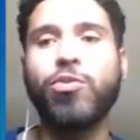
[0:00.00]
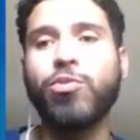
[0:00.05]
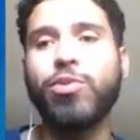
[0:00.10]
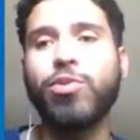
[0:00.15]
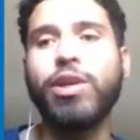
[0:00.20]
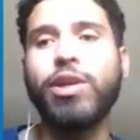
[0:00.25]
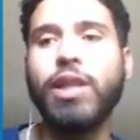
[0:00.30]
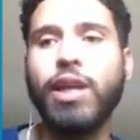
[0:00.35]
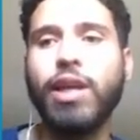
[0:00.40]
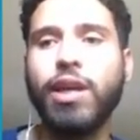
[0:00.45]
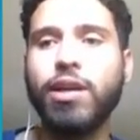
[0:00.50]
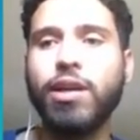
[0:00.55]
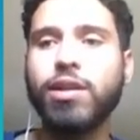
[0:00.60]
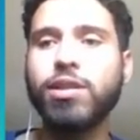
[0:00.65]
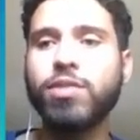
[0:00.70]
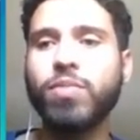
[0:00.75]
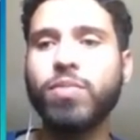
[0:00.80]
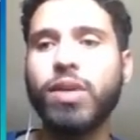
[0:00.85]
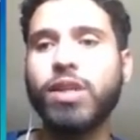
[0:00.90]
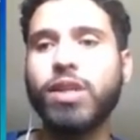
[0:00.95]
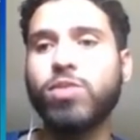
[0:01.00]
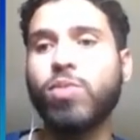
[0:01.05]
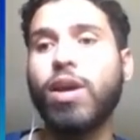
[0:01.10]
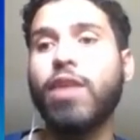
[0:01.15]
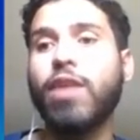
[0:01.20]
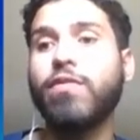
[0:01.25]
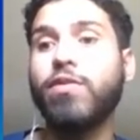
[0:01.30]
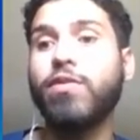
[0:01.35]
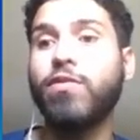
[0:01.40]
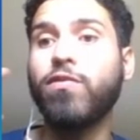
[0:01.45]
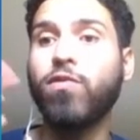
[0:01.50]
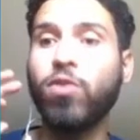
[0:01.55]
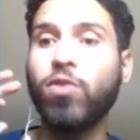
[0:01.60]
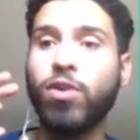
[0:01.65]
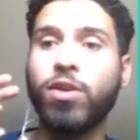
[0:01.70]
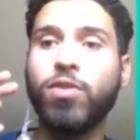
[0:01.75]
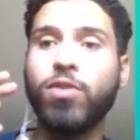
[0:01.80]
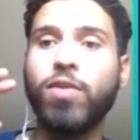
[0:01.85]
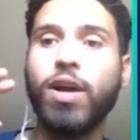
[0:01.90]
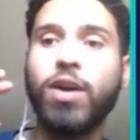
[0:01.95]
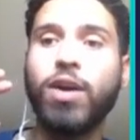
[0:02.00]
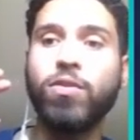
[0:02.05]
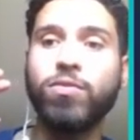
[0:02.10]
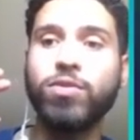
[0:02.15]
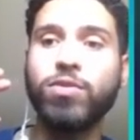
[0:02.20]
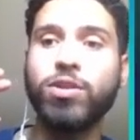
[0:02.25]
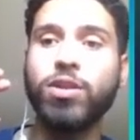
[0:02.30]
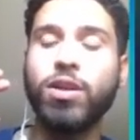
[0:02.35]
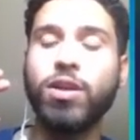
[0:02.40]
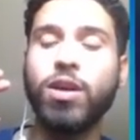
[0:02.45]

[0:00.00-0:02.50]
3 layers because we have the foreground,